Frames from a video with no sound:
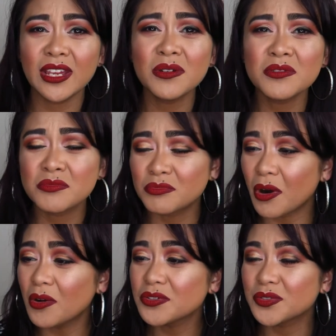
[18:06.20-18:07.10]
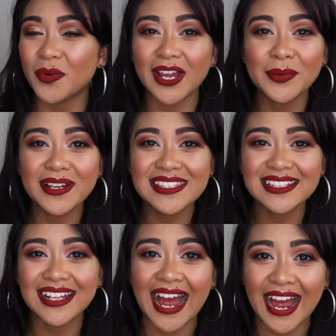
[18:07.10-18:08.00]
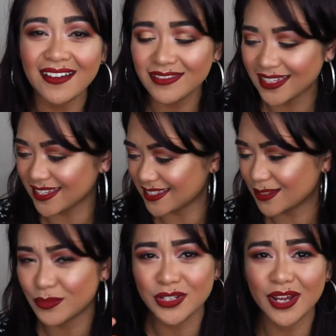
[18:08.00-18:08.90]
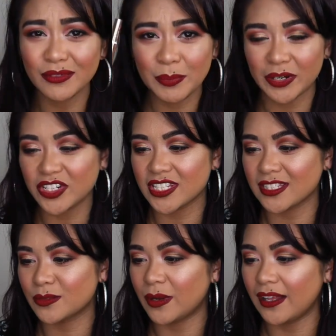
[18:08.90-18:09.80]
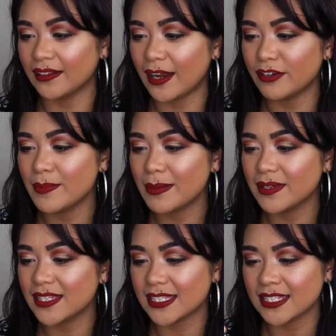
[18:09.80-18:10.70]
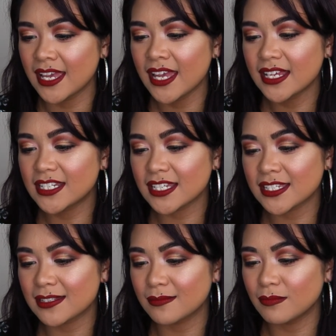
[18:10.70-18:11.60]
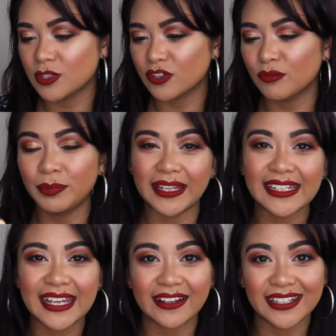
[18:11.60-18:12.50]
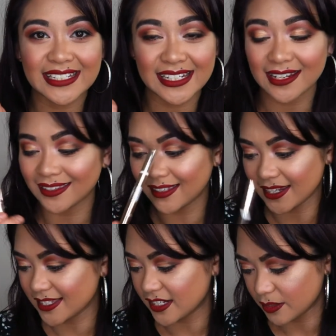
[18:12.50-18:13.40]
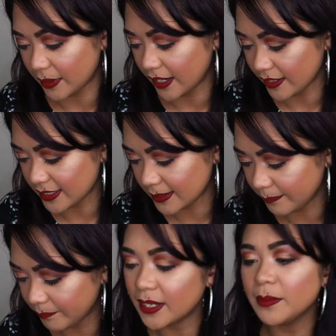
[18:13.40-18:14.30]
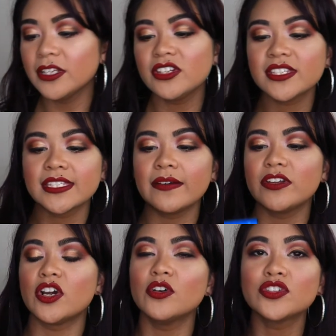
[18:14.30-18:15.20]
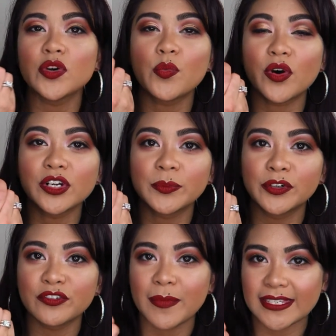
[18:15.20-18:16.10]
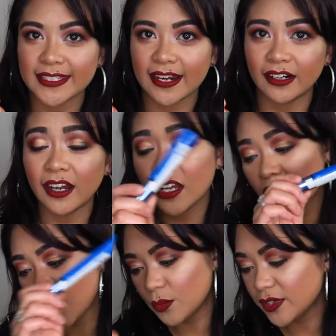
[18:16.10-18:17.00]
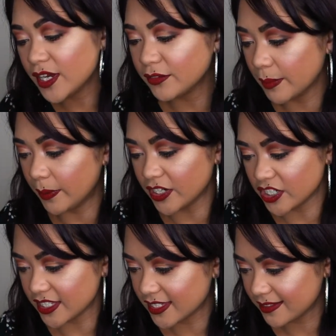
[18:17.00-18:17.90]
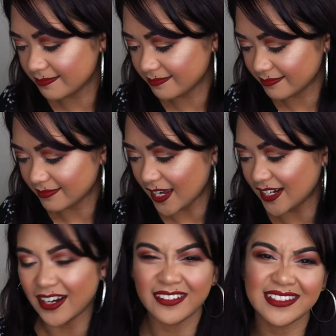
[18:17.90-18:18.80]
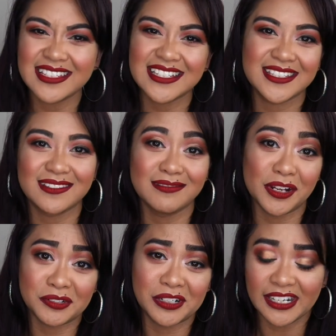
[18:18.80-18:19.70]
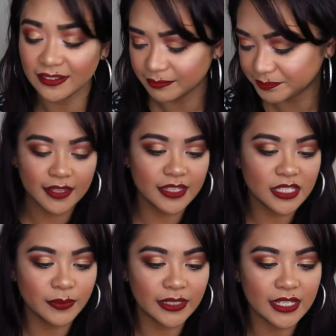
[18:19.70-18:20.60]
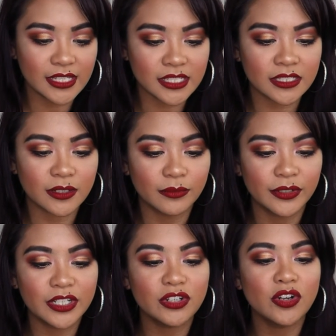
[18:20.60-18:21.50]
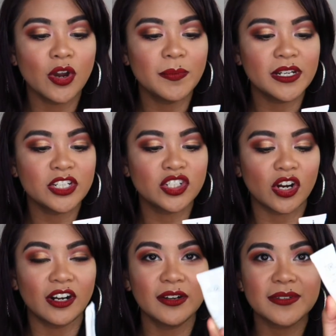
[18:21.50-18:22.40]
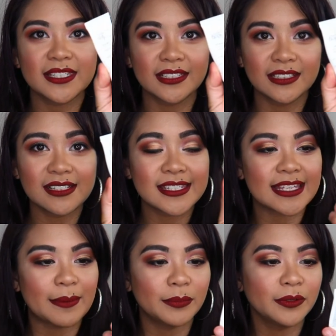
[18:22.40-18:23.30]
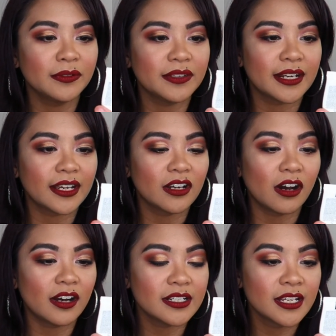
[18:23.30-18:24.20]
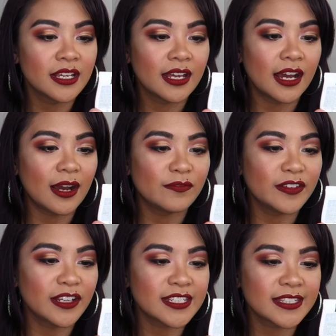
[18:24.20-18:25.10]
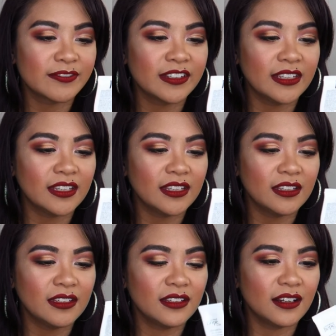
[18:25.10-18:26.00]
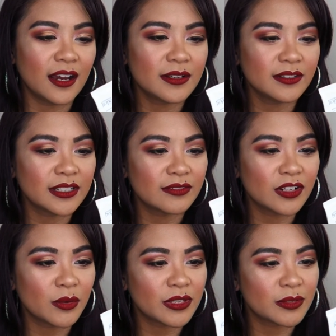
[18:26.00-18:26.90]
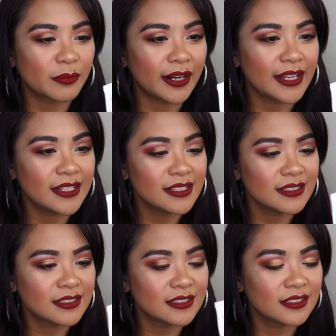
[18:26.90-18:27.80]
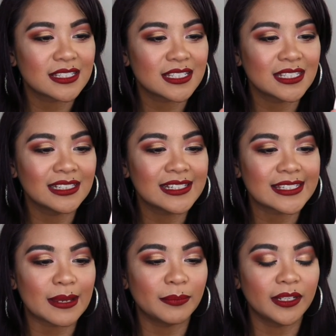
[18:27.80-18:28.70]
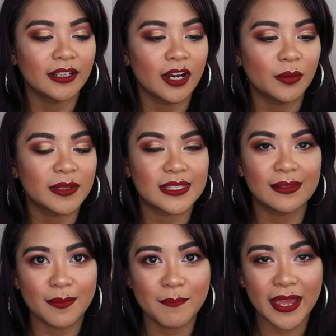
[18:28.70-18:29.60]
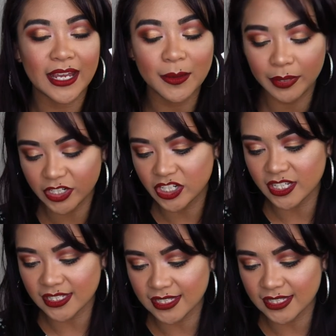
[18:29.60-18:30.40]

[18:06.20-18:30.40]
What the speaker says: Ew, gross, why do I still have this? Would not repurchase as well. I remember this just sort of blending out into nothingness under my eyes. W7 Oso Waterproof Mascara. Would not repurchase. I don't know, it's just not great. This one is Renewed Hope in a Jar. It was a little sample that I got. Philosophy, I don't even know what the brand is. It's just a little sample I got with a Mecca purchase.